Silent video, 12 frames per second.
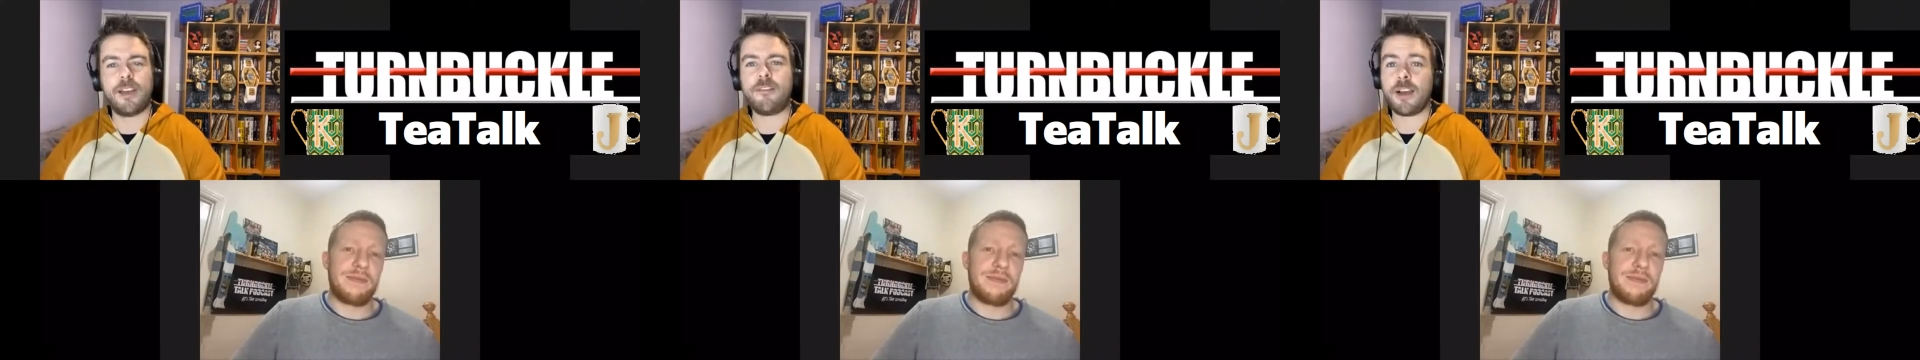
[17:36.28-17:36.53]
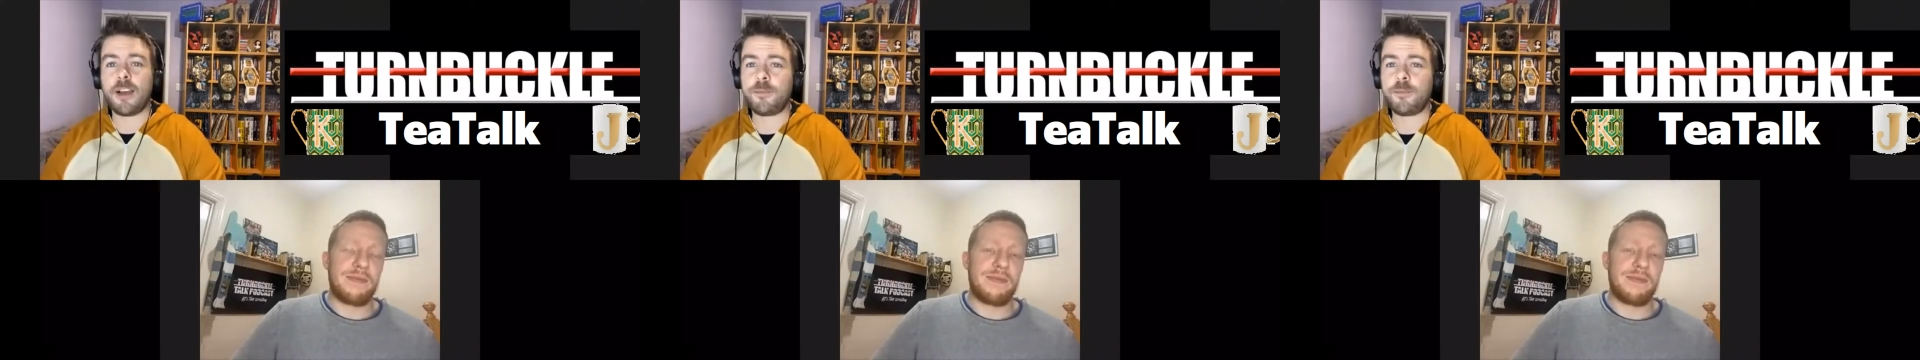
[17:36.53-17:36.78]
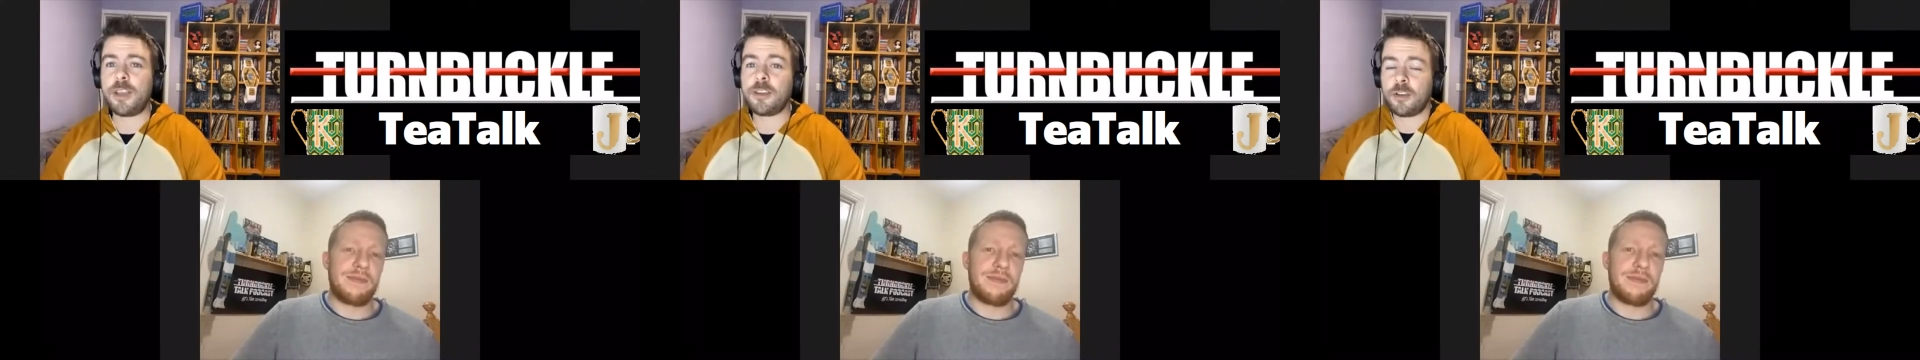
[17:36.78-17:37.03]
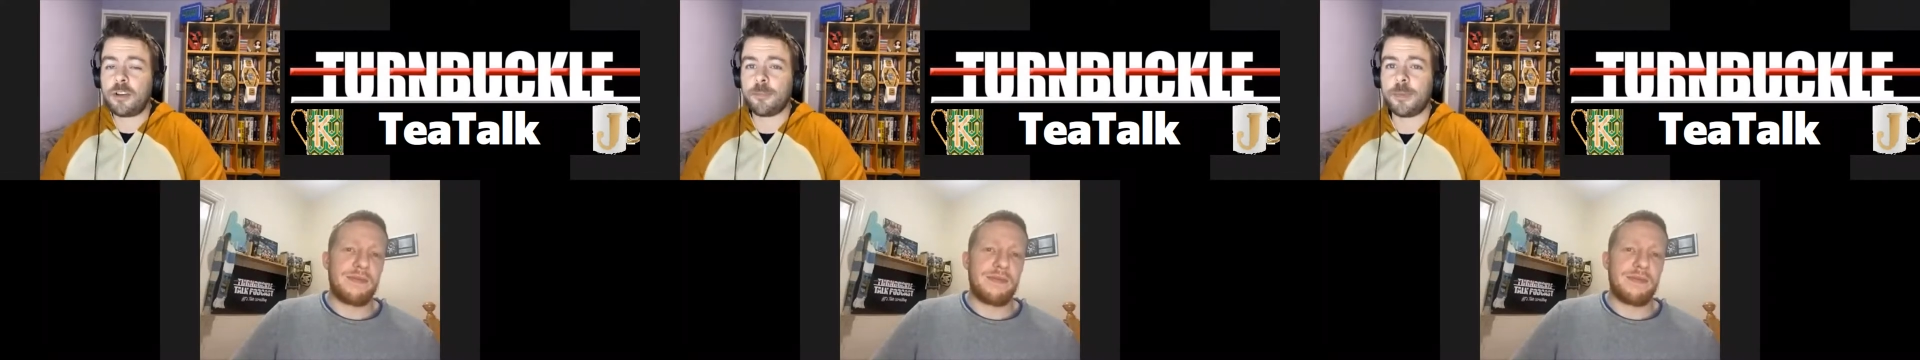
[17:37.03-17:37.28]
Speaker 1: I'm pretty
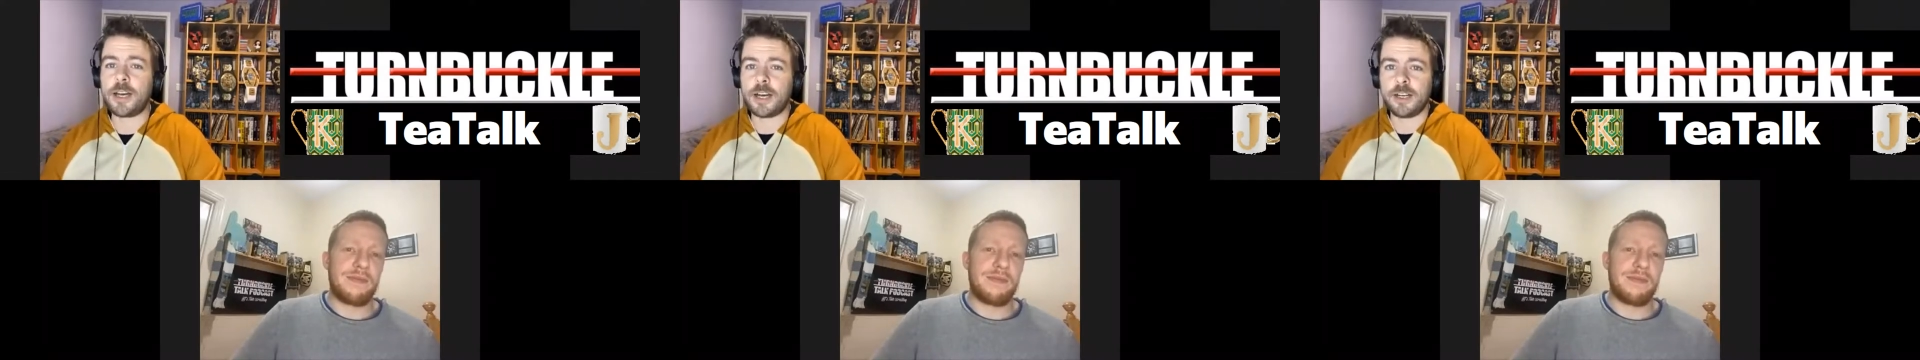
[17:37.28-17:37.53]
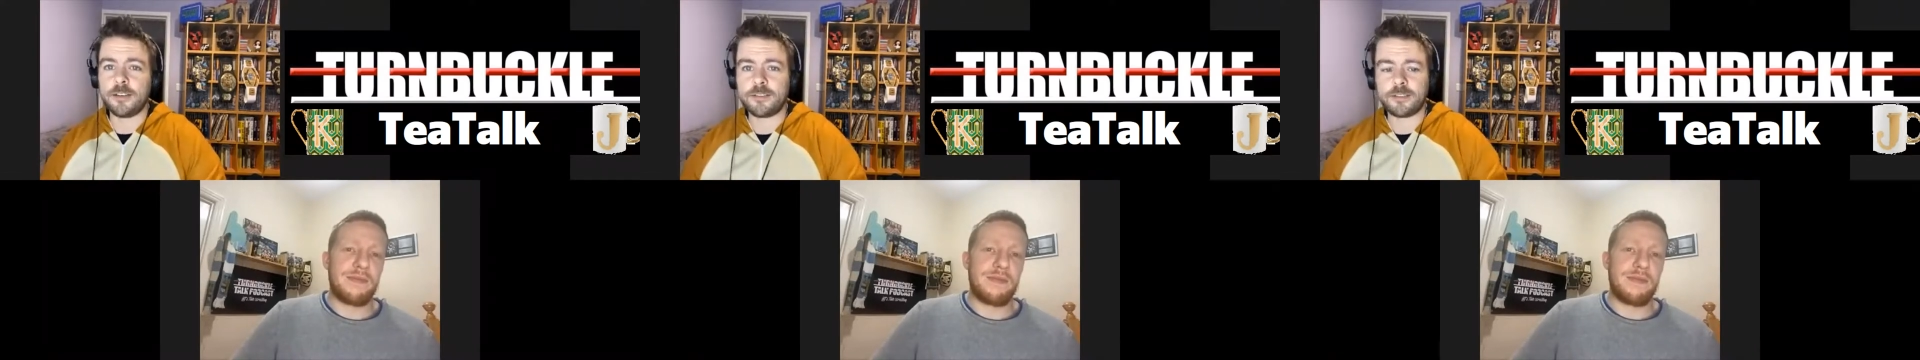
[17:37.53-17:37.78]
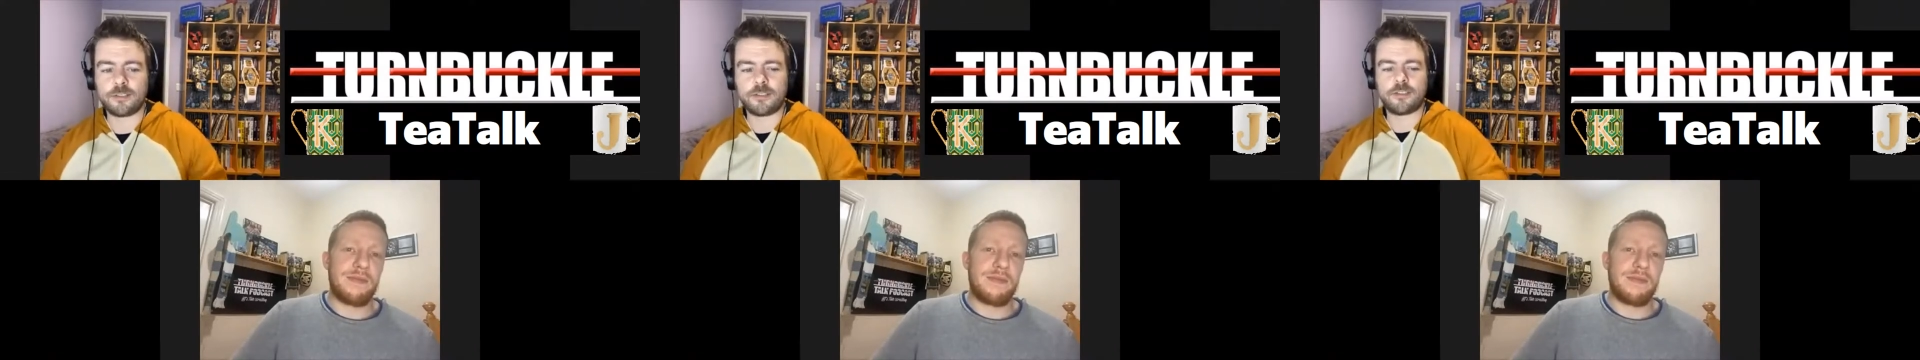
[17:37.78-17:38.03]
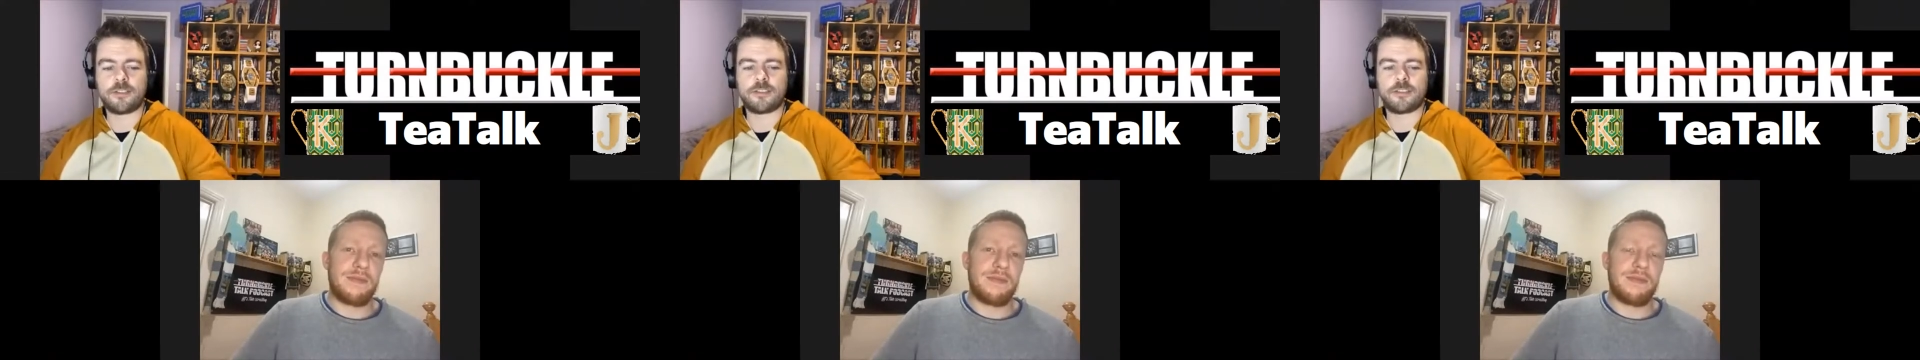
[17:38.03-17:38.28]
good at math, so
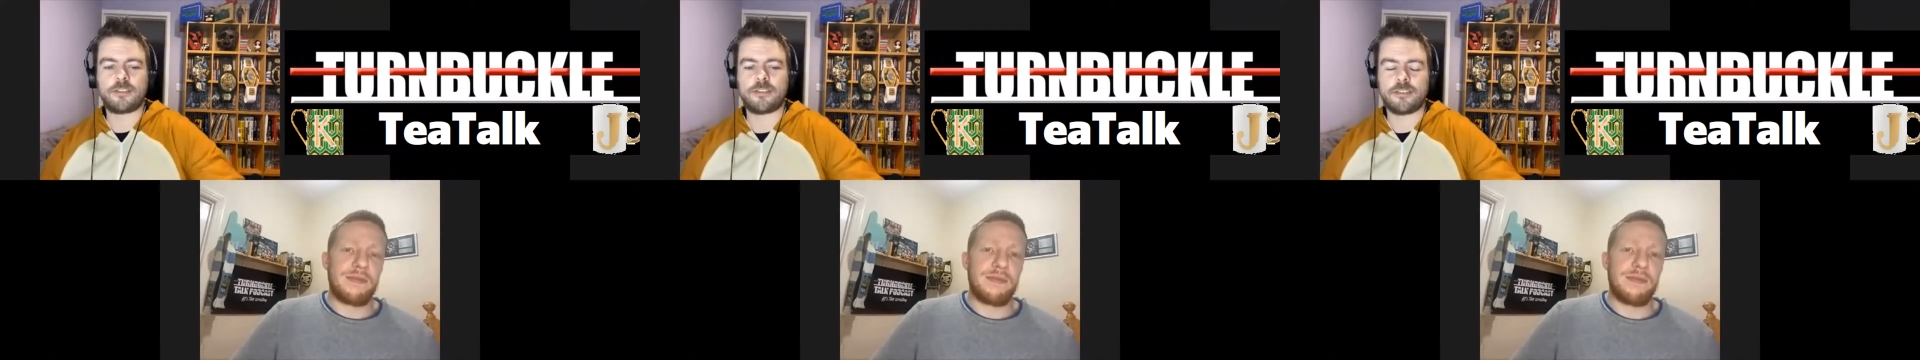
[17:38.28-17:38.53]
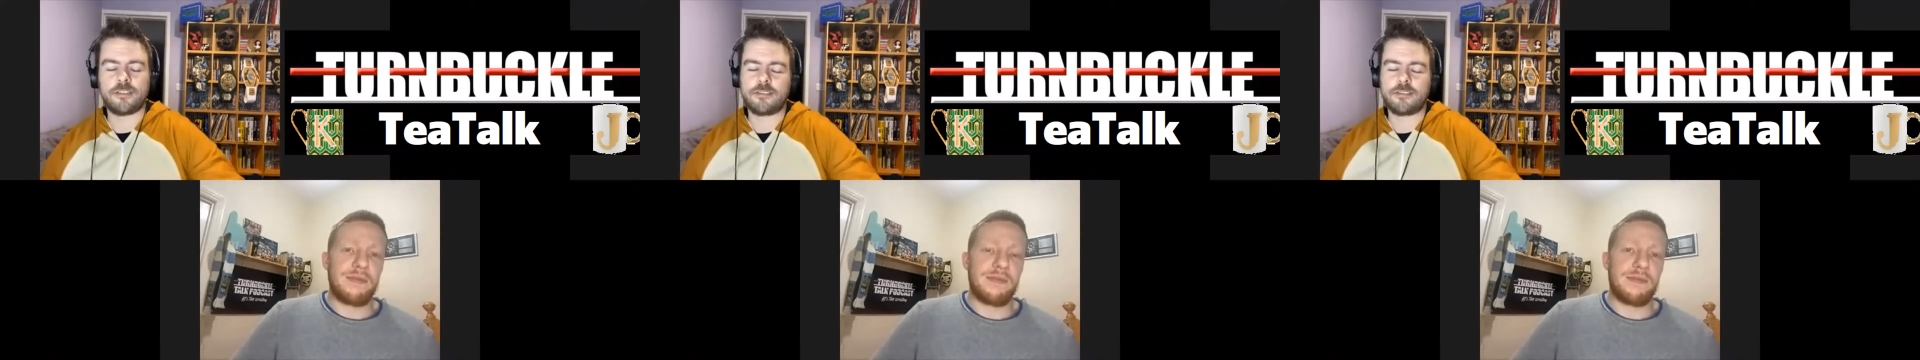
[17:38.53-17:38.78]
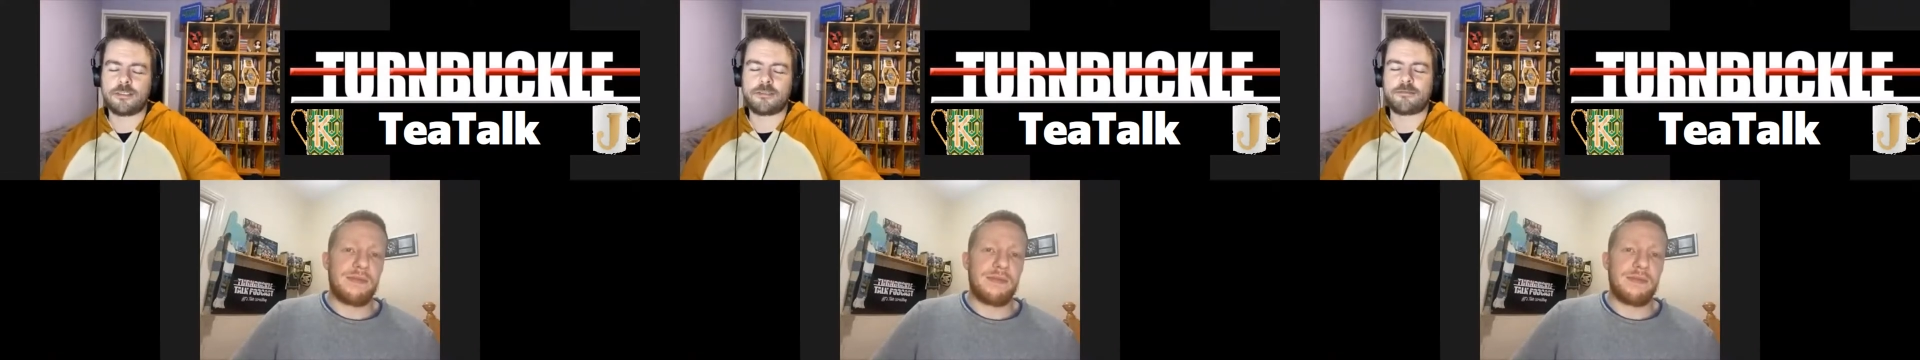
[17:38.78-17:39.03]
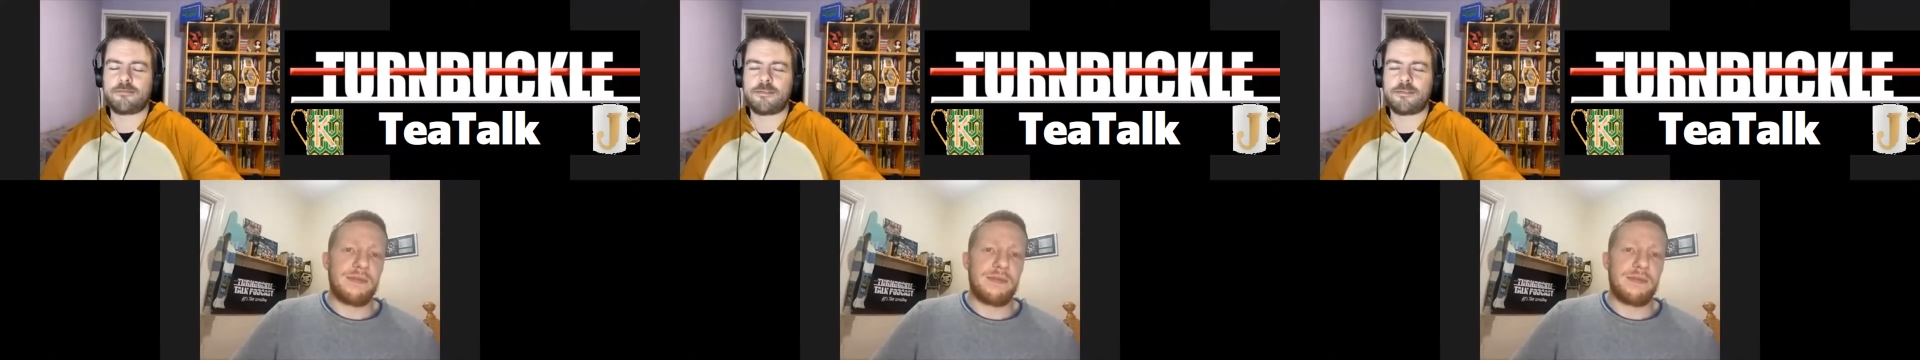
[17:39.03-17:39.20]
just this.